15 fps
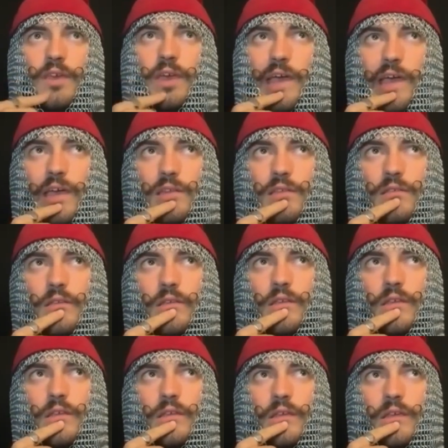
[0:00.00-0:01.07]
and
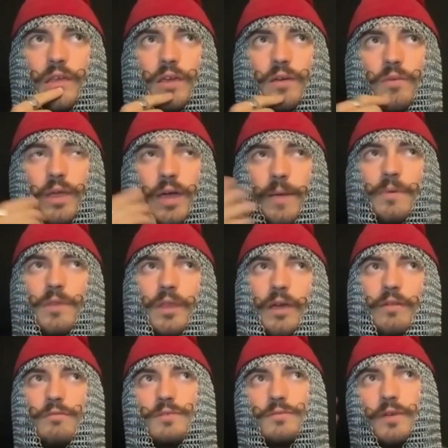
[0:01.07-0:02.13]
what happened,
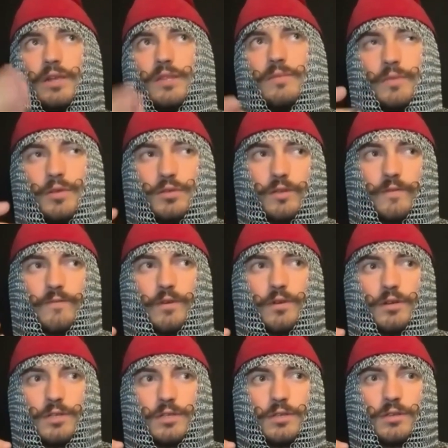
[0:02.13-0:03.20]
I was writing the music
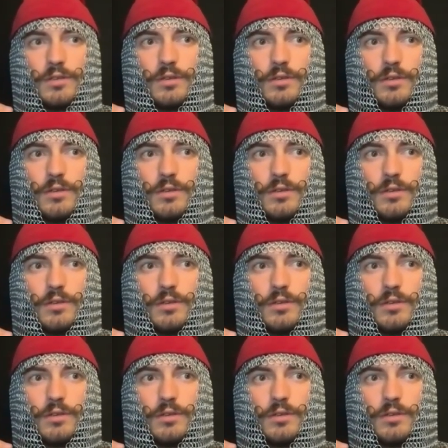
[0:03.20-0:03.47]
first,